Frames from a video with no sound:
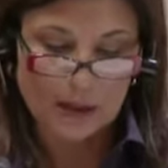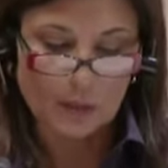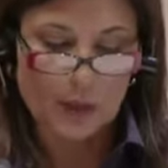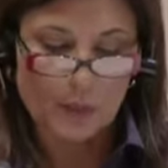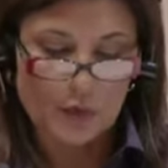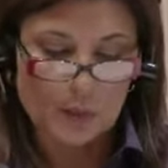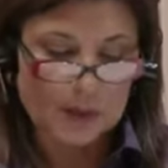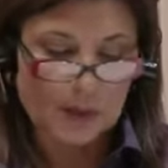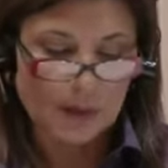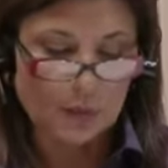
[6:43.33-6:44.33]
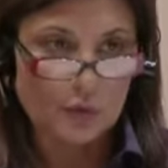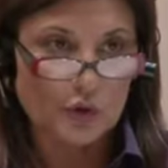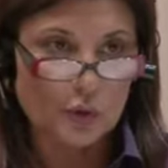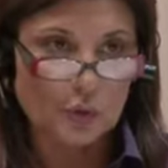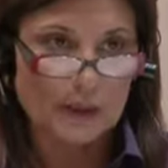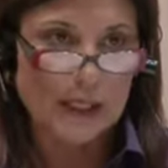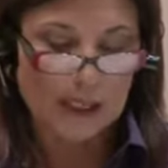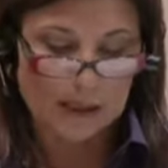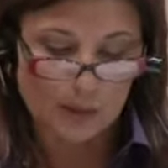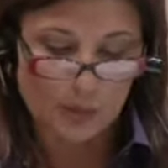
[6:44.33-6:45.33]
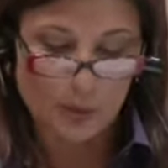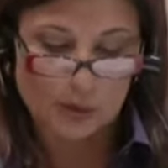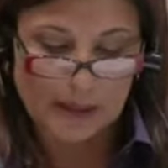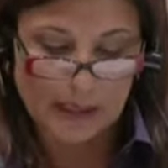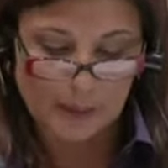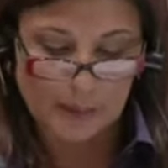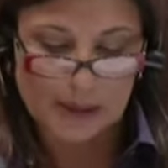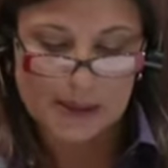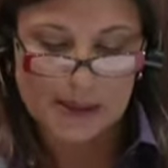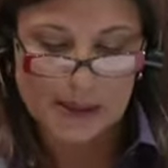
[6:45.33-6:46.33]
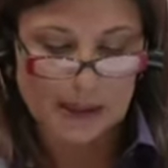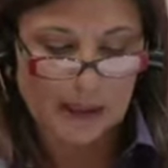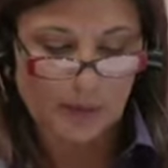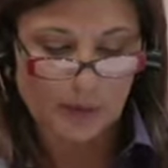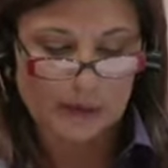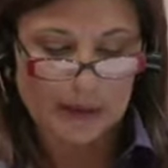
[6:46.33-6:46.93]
possible ways of improving